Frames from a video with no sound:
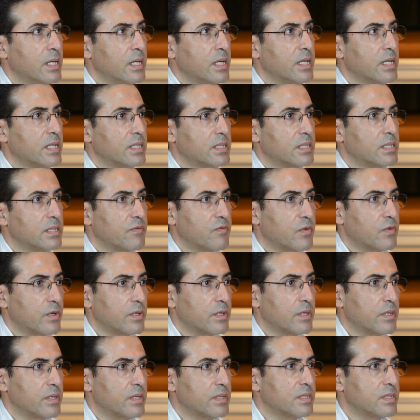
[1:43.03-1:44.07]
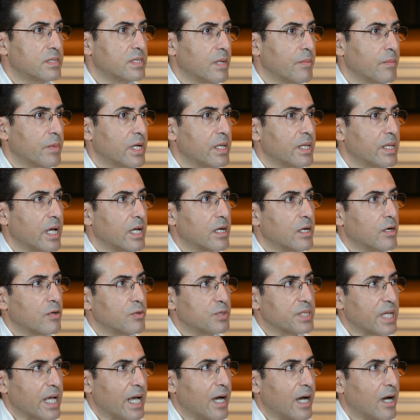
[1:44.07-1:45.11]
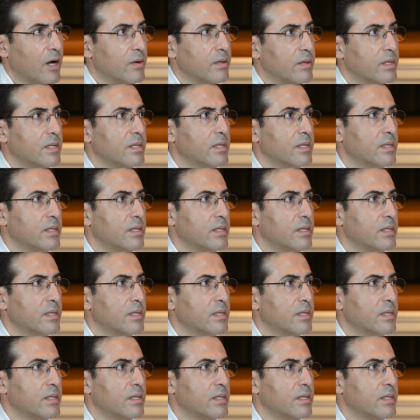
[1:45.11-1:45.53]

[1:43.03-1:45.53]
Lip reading: is for somebody that goes out.